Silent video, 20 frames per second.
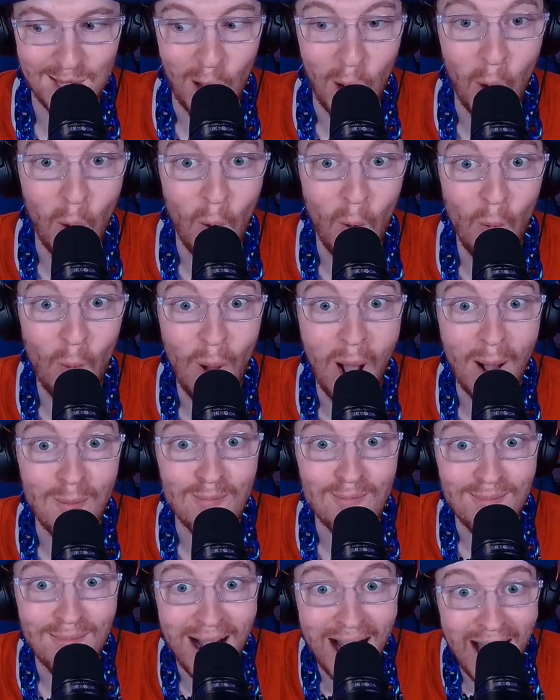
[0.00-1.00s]
Oh
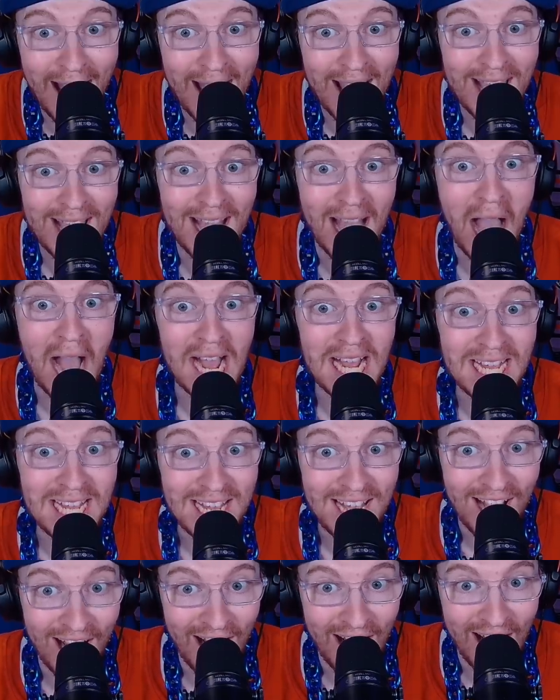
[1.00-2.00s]
my
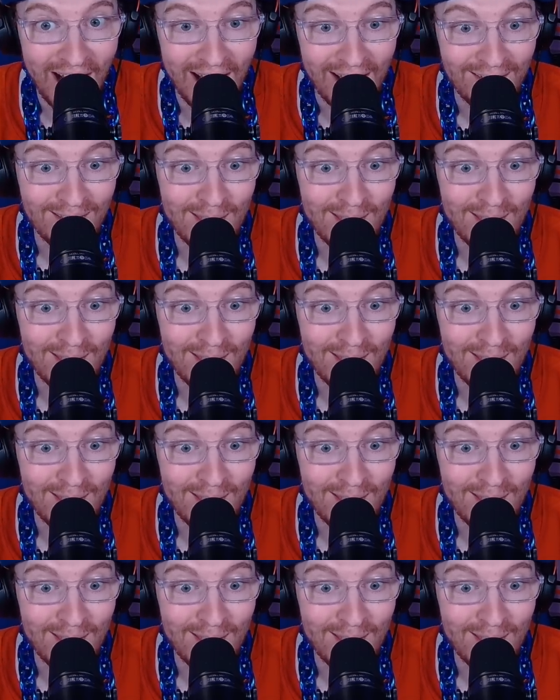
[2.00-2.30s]
God.